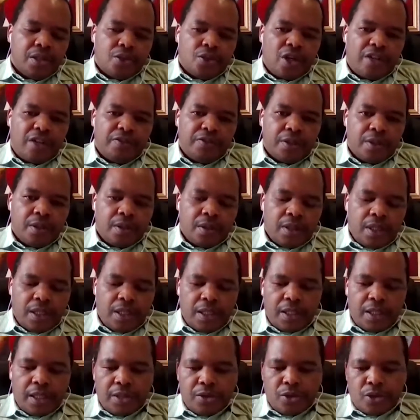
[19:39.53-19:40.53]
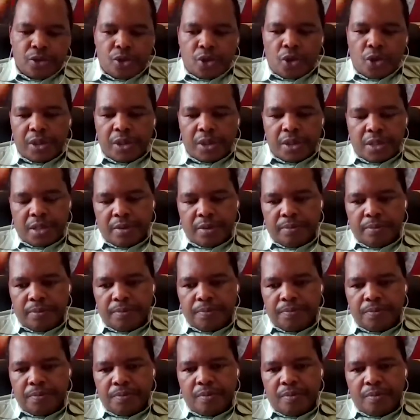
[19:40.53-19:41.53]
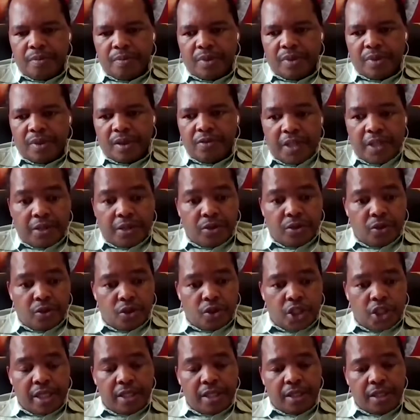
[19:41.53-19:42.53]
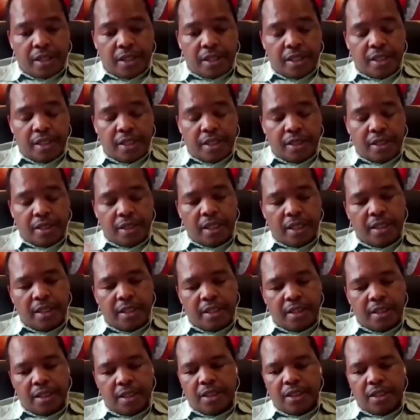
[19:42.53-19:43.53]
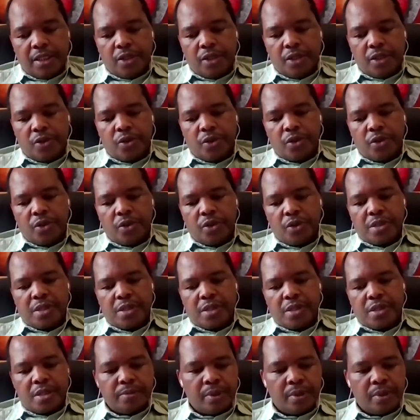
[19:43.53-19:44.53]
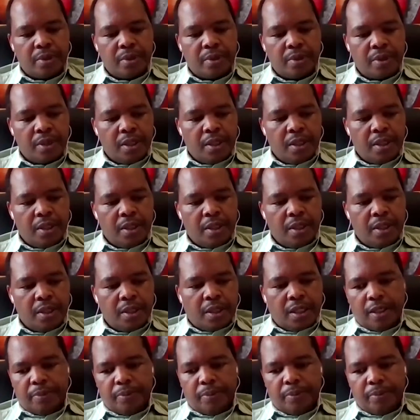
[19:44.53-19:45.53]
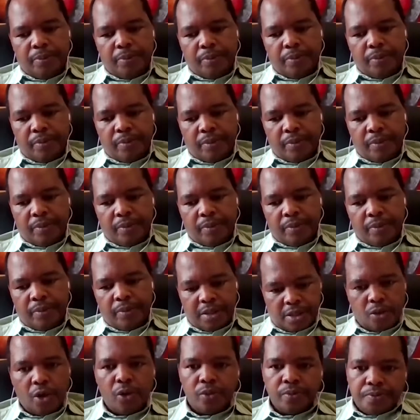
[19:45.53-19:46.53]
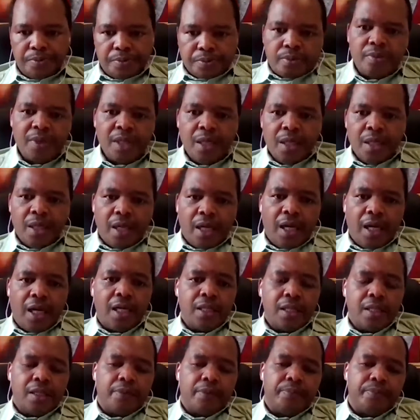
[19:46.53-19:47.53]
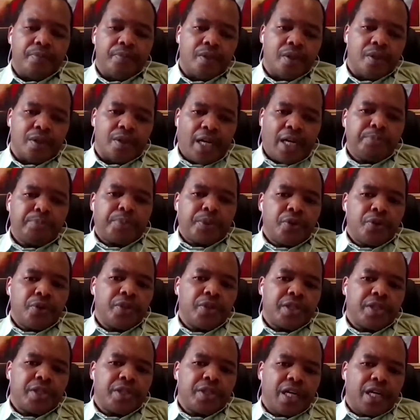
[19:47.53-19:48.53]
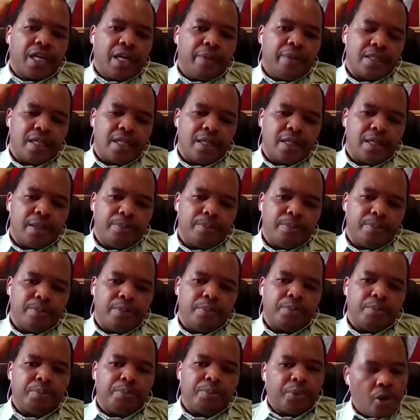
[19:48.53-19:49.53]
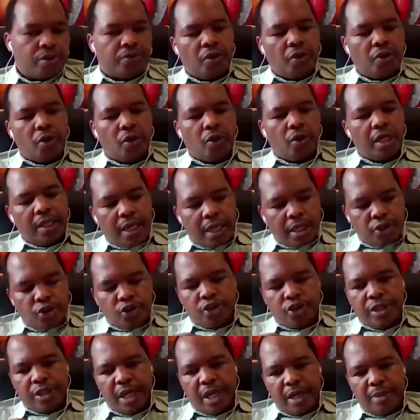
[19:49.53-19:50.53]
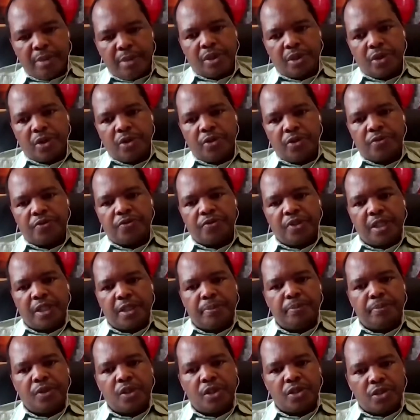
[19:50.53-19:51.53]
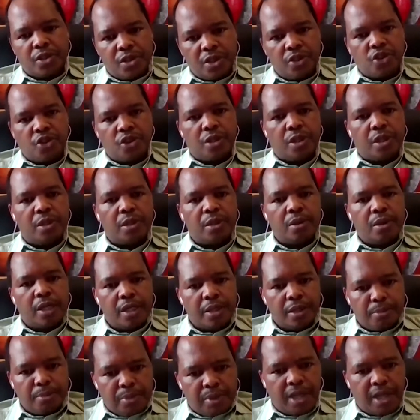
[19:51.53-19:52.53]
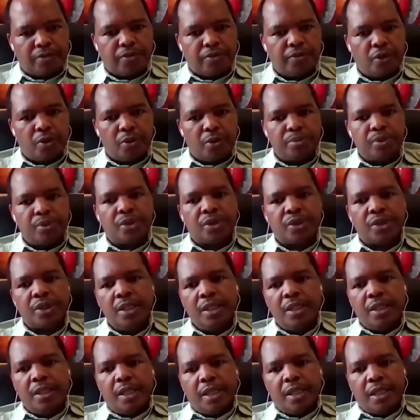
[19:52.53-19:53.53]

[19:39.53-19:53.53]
in the travel and tourism value chain and ecosystem as a whole. And that program has brought to the fore a large number of these digital platforms